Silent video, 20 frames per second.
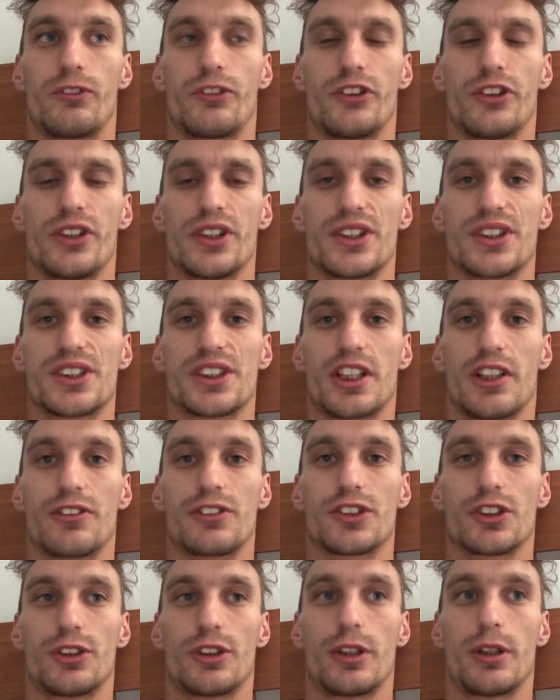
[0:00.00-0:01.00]
this
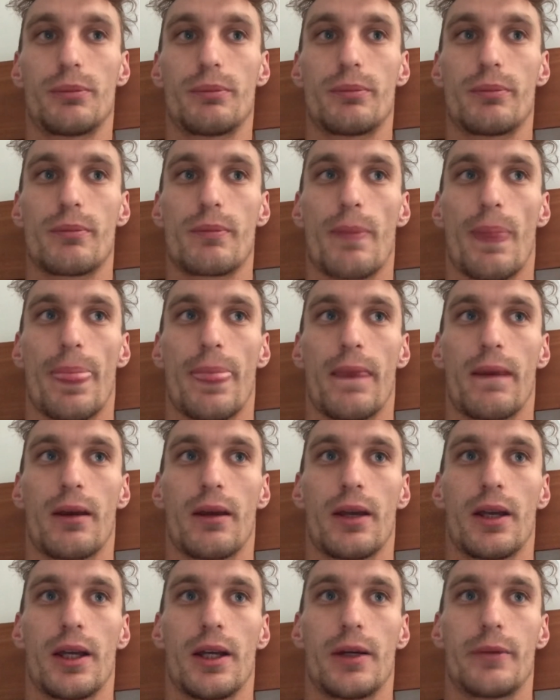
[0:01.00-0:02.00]
tough time,
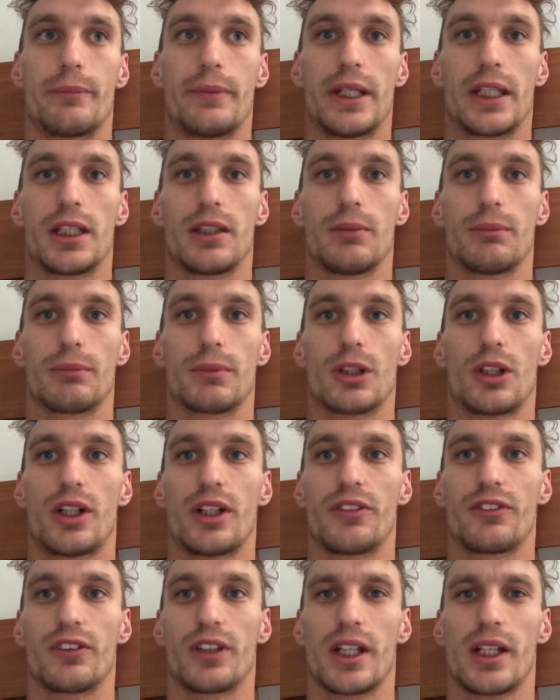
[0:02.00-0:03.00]
make him
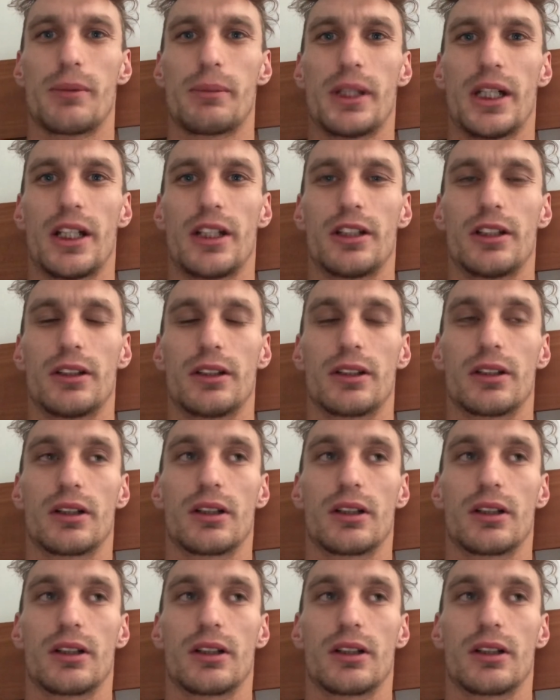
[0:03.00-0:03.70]
kind of forget about it.